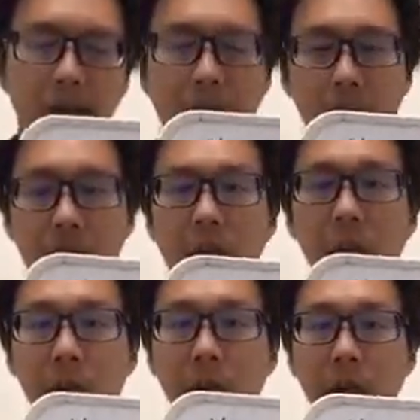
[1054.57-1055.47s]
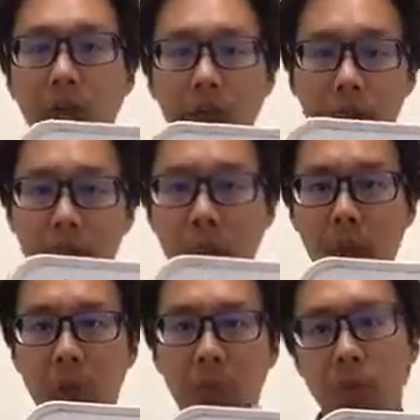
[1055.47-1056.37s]
It will
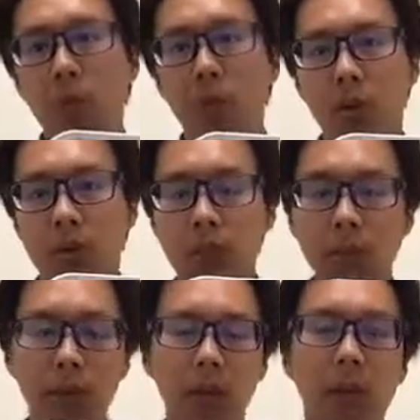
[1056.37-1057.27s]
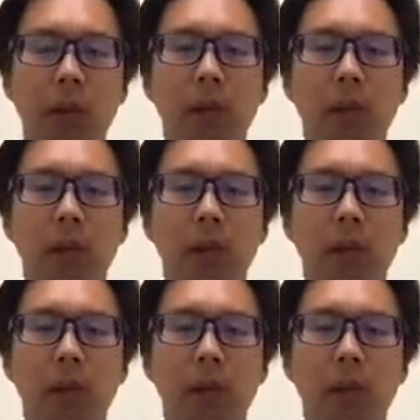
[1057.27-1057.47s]
produce more semen,